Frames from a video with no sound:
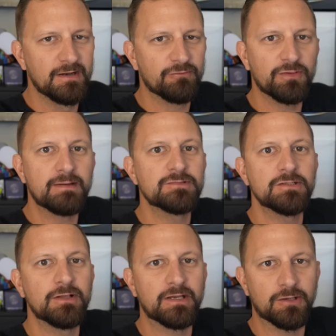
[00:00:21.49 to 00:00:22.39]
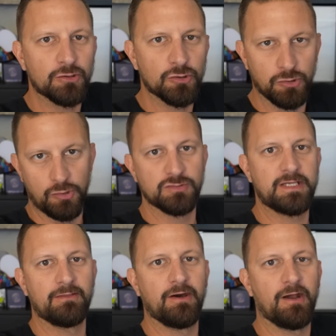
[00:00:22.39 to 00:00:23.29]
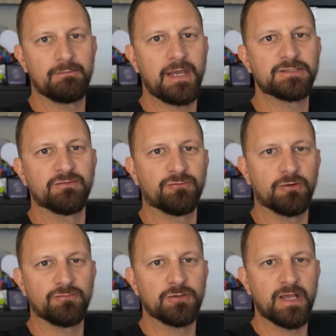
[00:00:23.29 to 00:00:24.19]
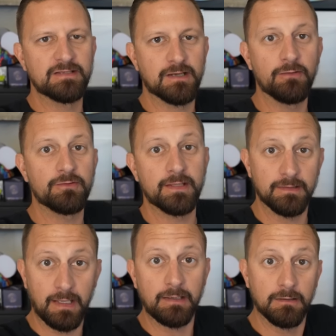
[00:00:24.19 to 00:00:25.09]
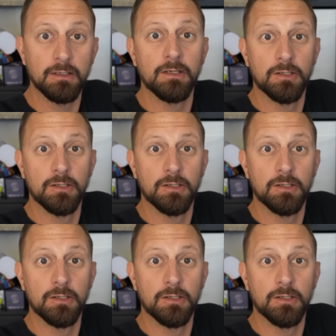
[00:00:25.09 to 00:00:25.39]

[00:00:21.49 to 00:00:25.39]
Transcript: for them to like close down the Haunted Mansion for a few days, other than like